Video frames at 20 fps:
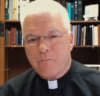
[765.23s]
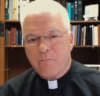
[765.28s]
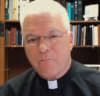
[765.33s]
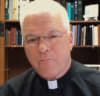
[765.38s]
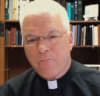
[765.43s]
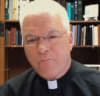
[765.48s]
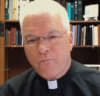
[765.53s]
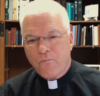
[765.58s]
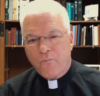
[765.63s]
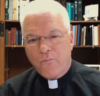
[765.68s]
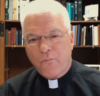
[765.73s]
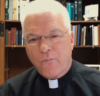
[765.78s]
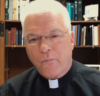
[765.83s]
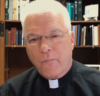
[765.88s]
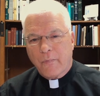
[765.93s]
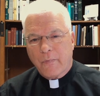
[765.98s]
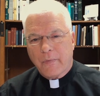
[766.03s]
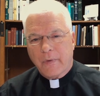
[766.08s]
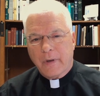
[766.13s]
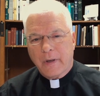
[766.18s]

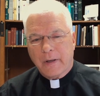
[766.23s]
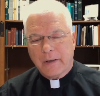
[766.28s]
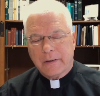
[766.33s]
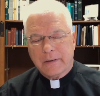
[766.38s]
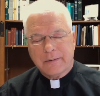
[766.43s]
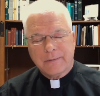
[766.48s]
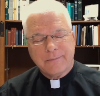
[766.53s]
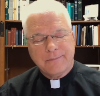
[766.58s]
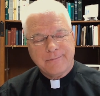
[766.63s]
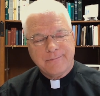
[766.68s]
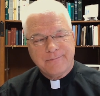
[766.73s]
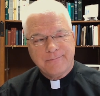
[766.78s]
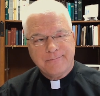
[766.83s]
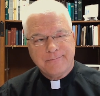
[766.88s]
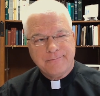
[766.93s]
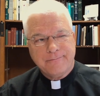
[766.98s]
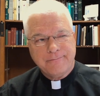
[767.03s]
No one is speaking in this clip.